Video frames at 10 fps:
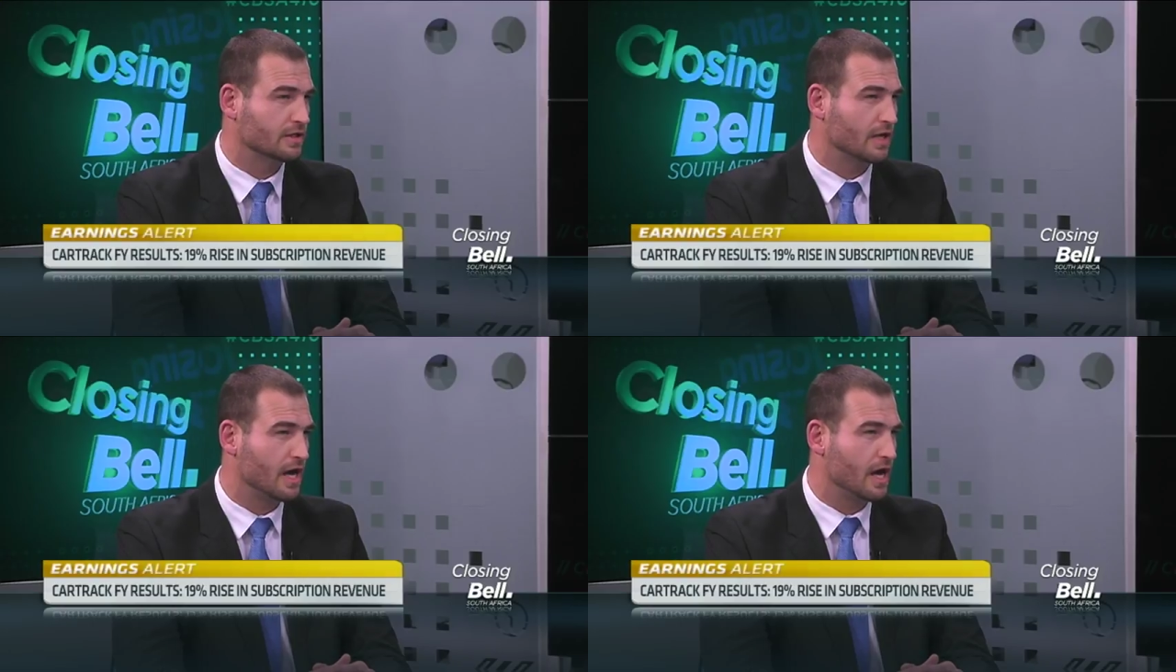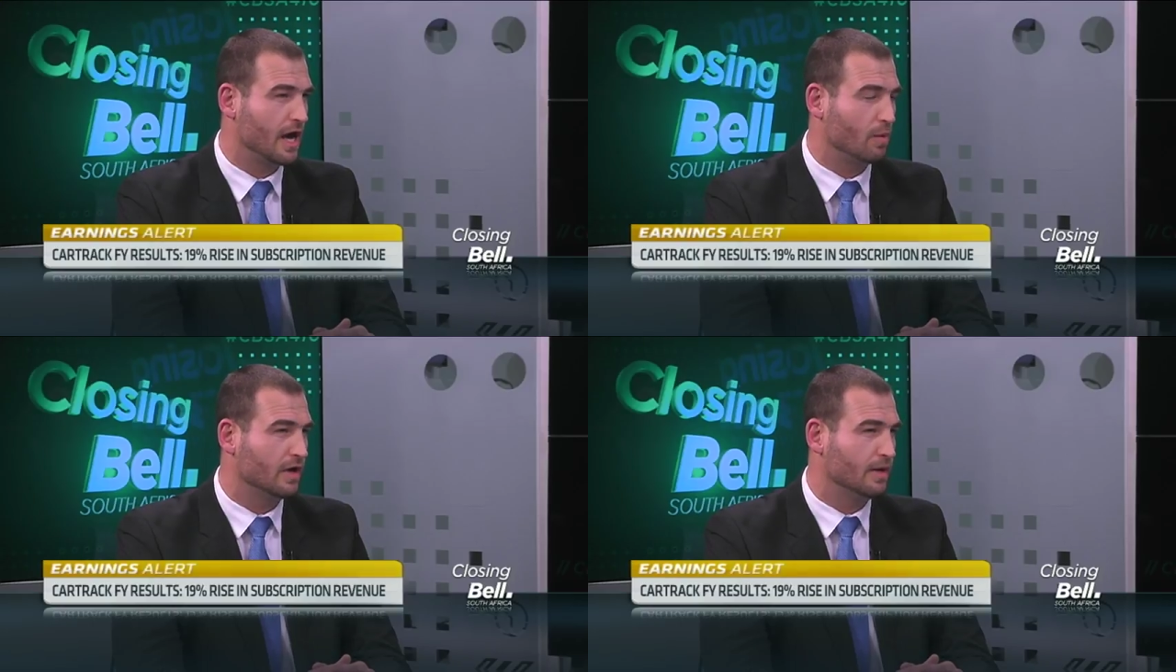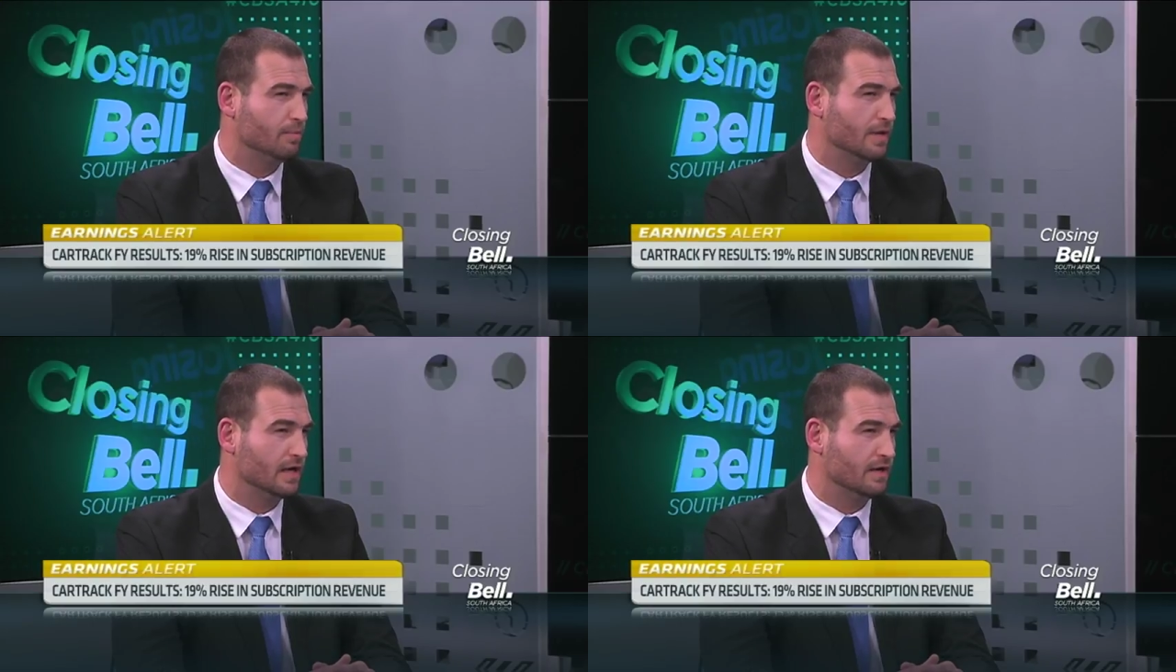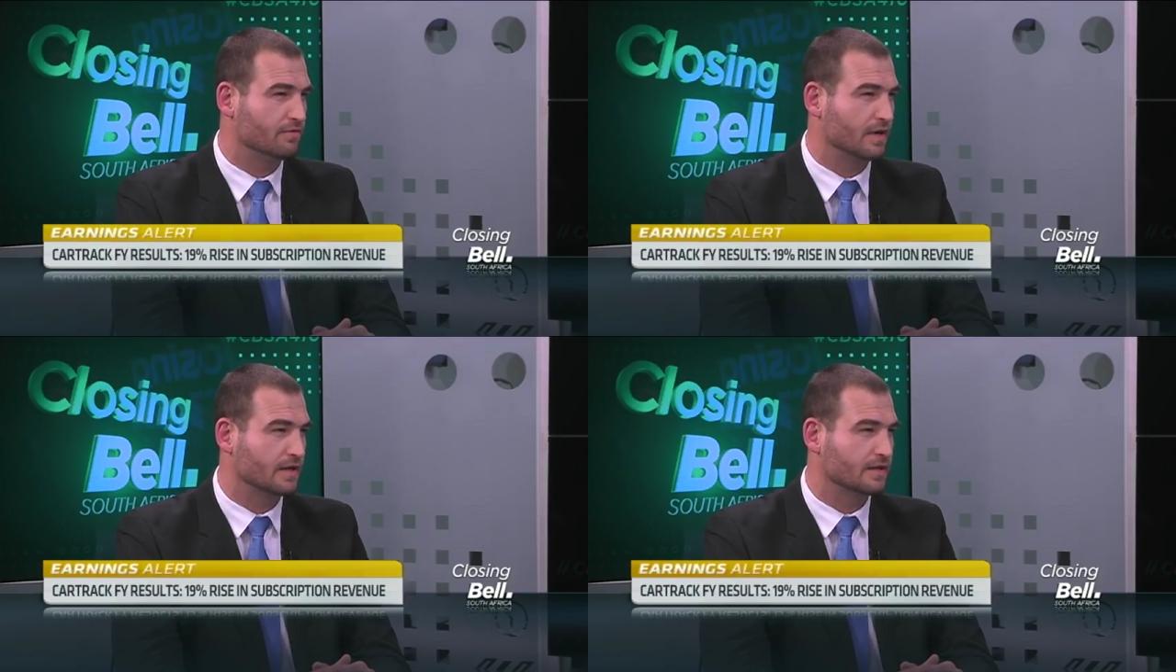Mm-hmm. And we believe
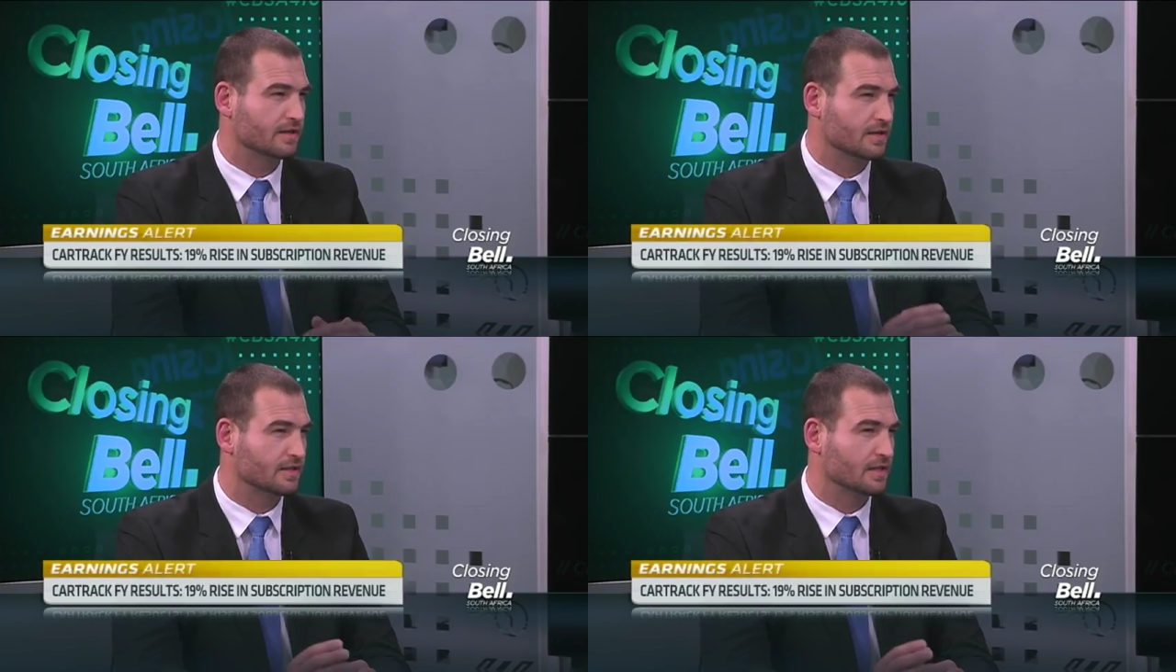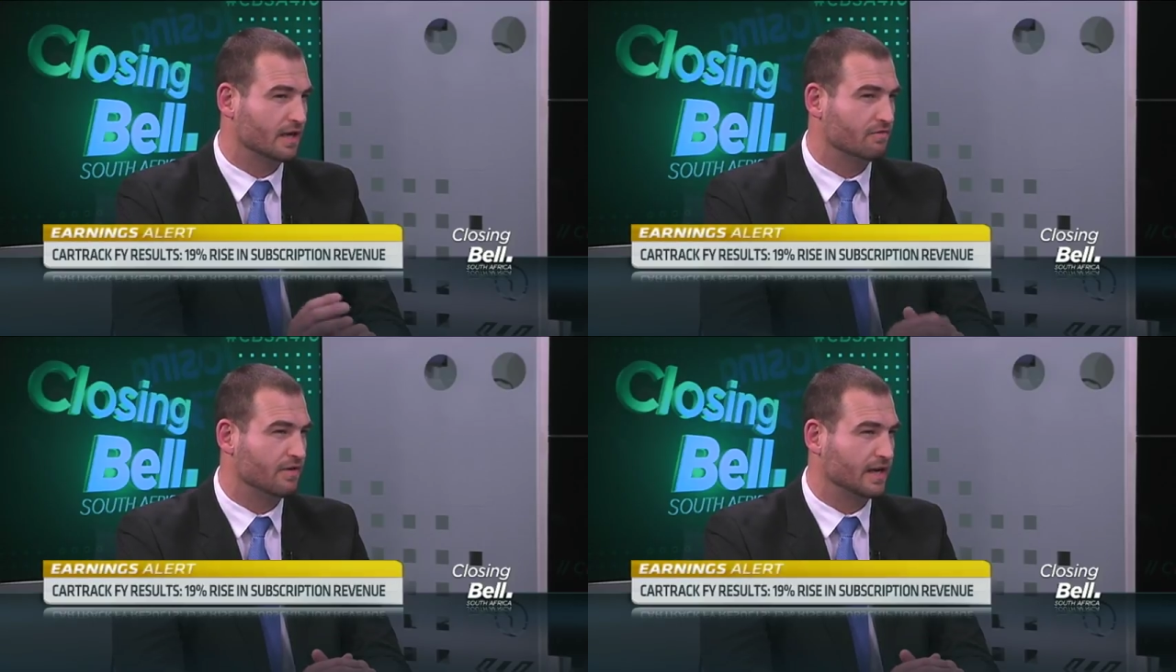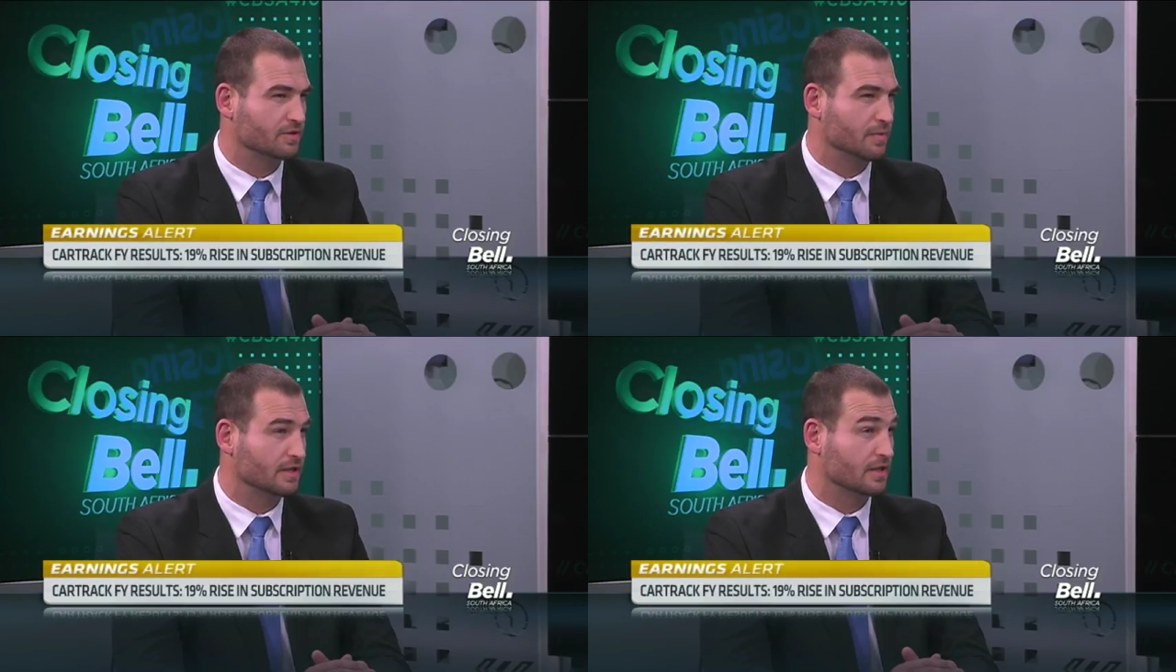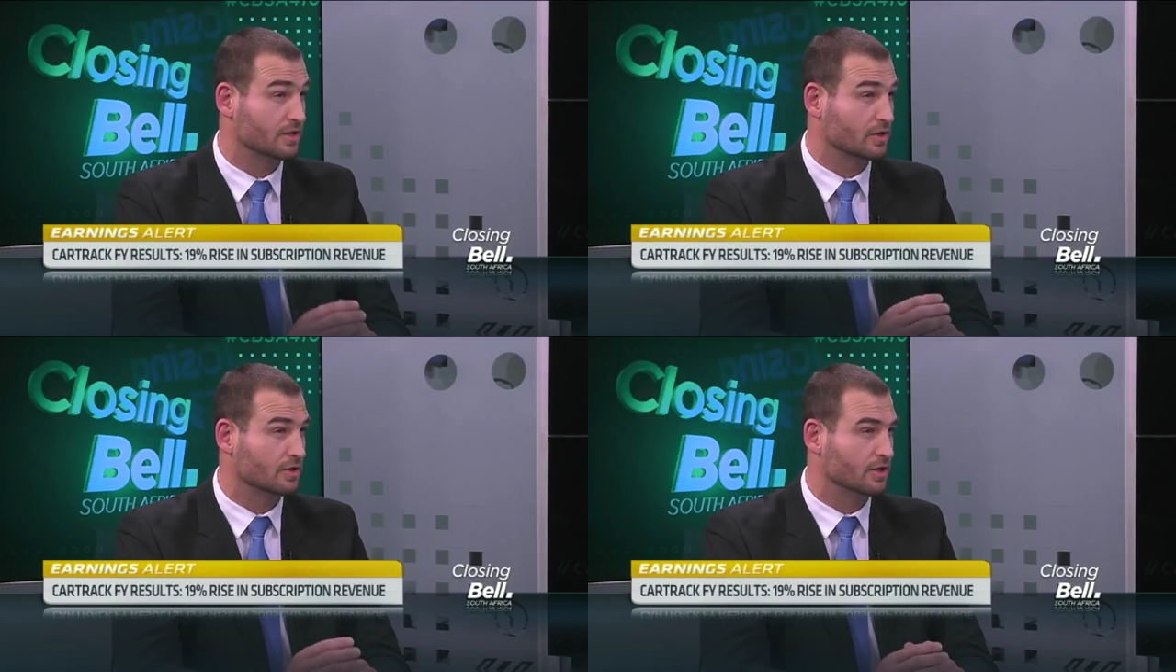that this investment and
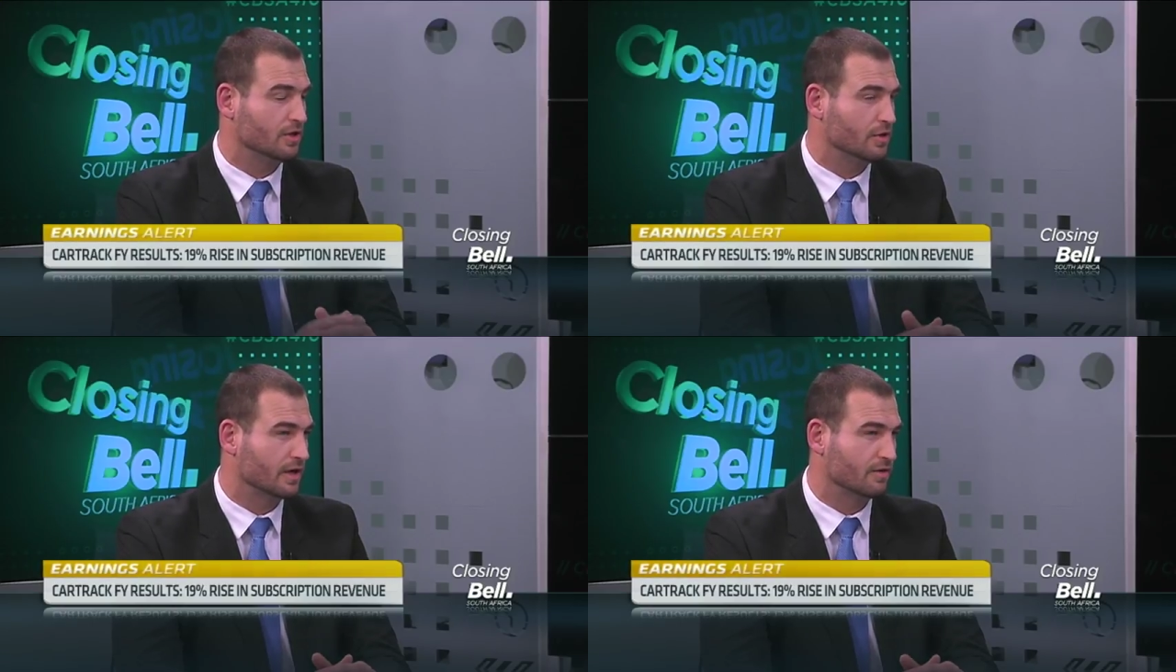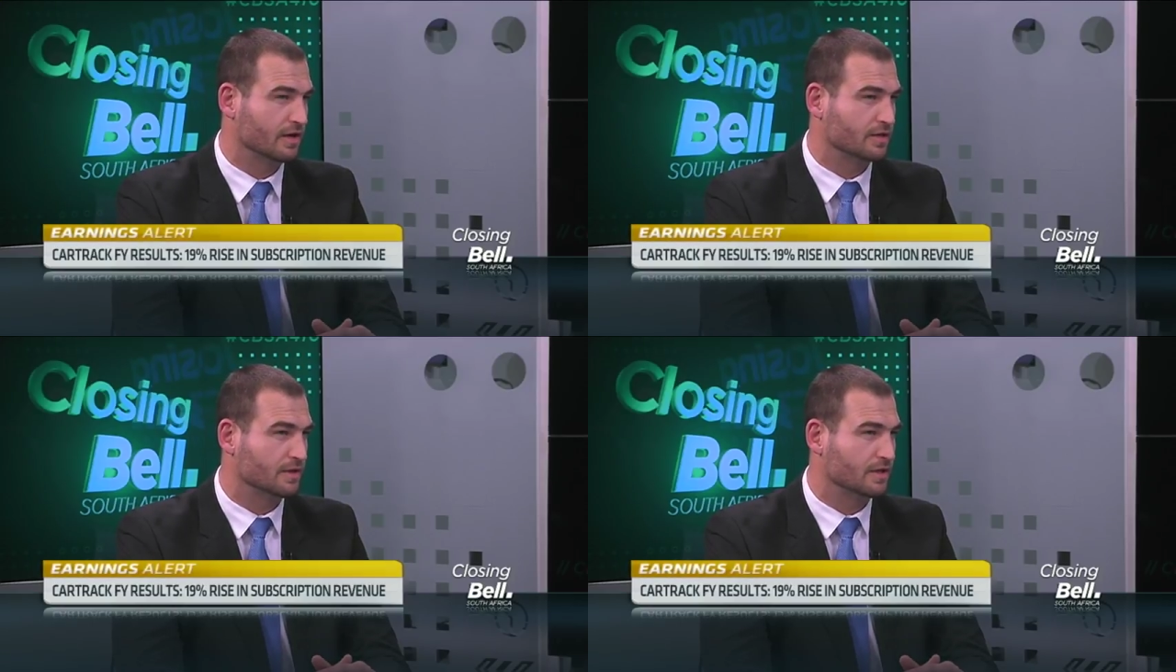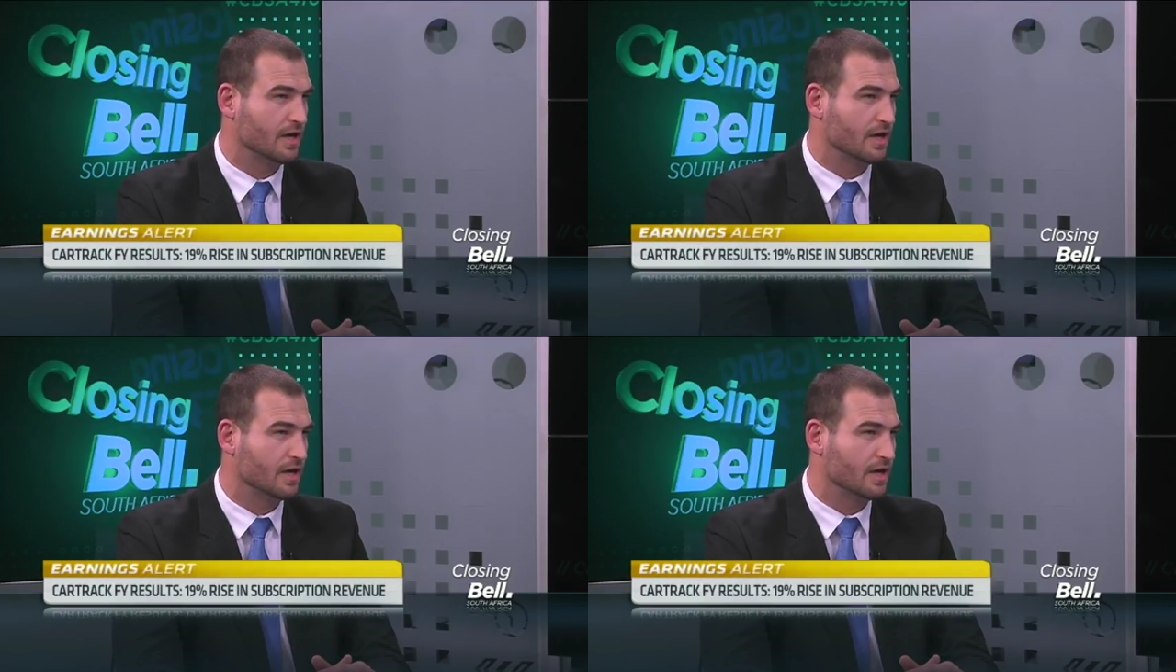this continuing investment